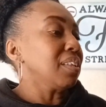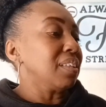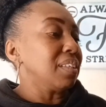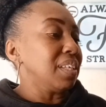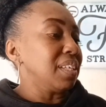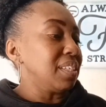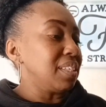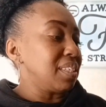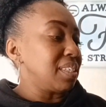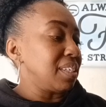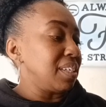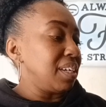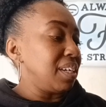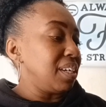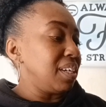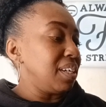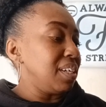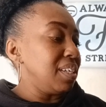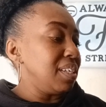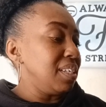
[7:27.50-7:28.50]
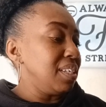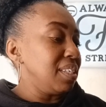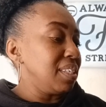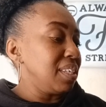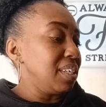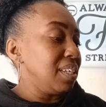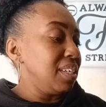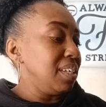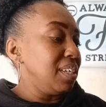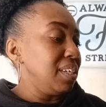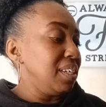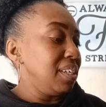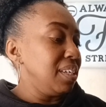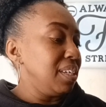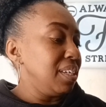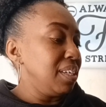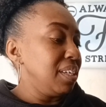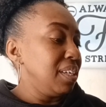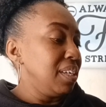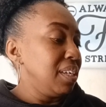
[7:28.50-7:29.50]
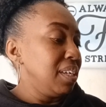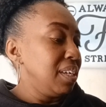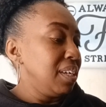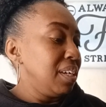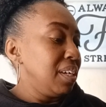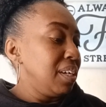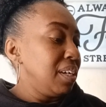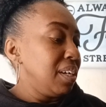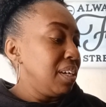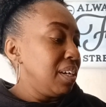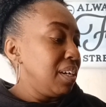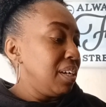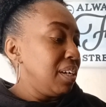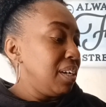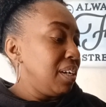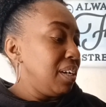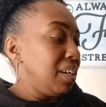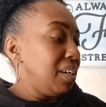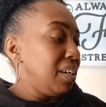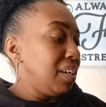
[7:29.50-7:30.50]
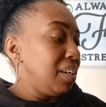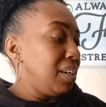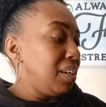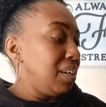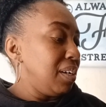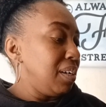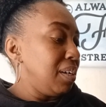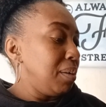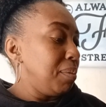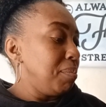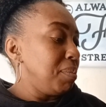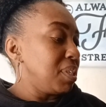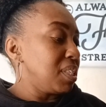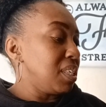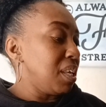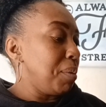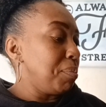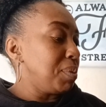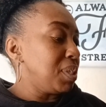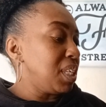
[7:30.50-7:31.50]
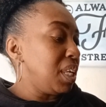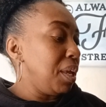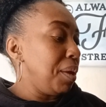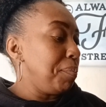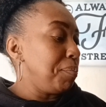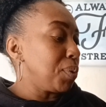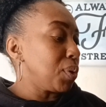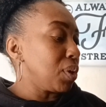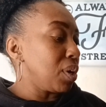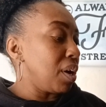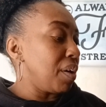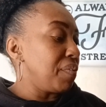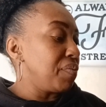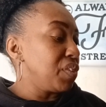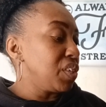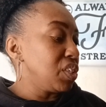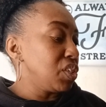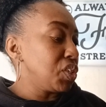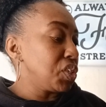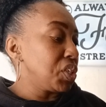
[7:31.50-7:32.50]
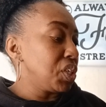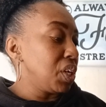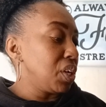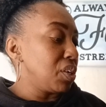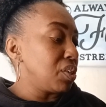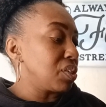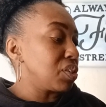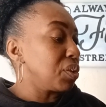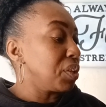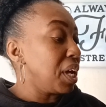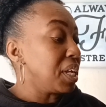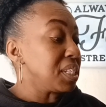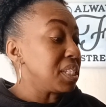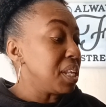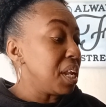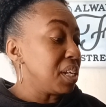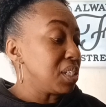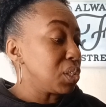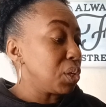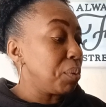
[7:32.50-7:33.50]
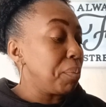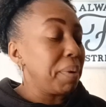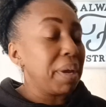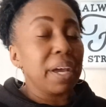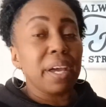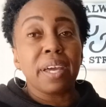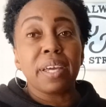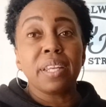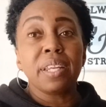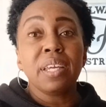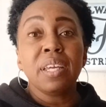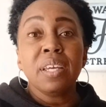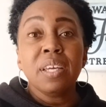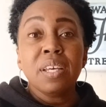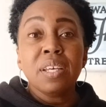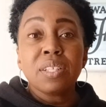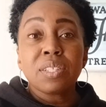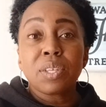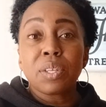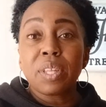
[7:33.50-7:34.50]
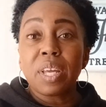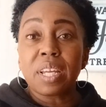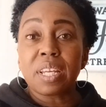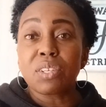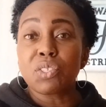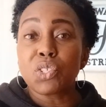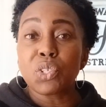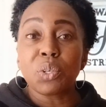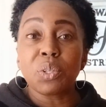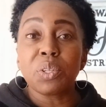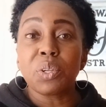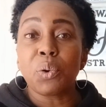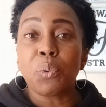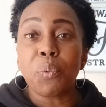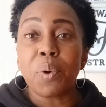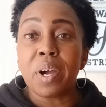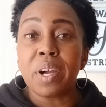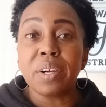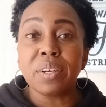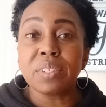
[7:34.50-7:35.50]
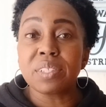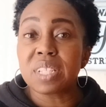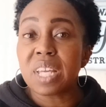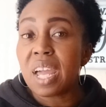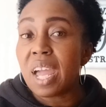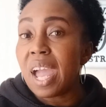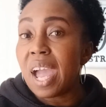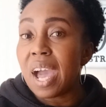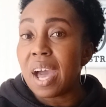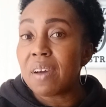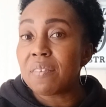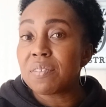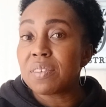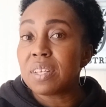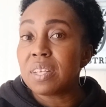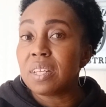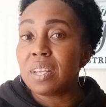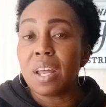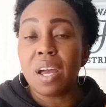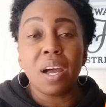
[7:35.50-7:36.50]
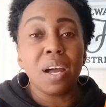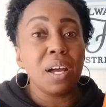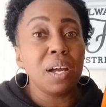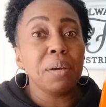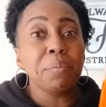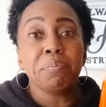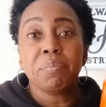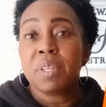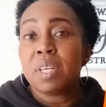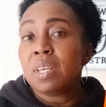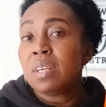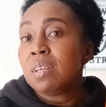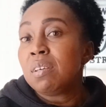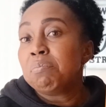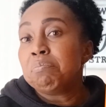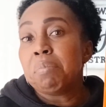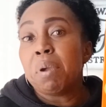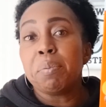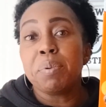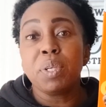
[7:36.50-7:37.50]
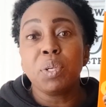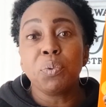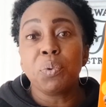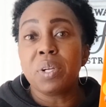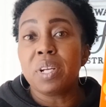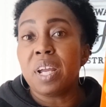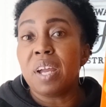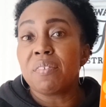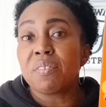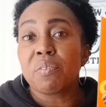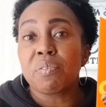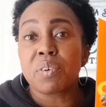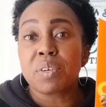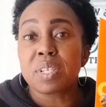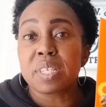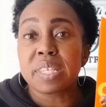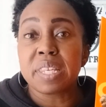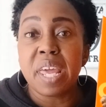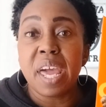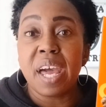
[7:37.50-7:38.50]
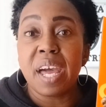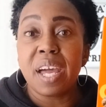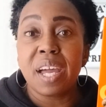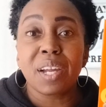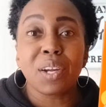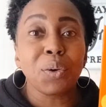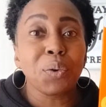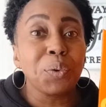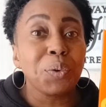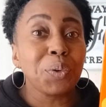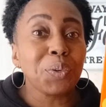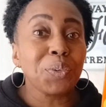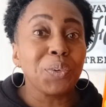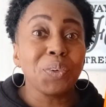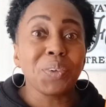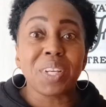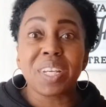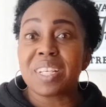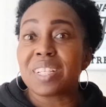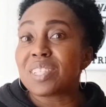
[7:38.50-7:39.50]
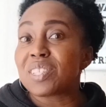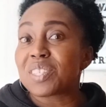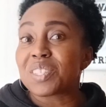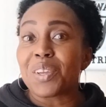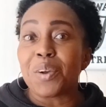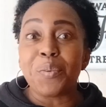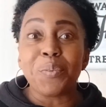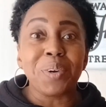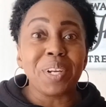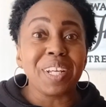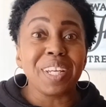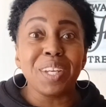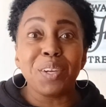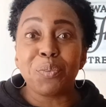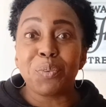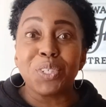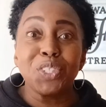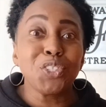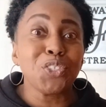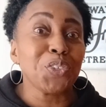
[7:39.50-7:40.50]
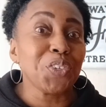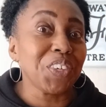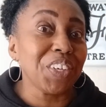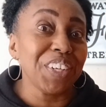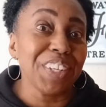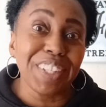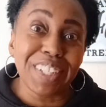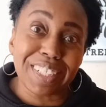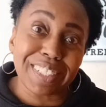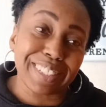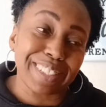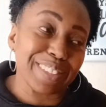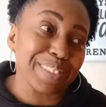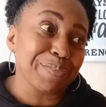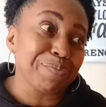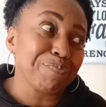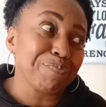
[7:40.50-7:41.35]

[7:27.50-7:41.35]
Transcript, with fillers: Let's see, is it um, September of this year? So that's not too bad. So that gives you a little while to have it. Um, maybe you want to have it for a snack or your kids don't want to eat what you cooked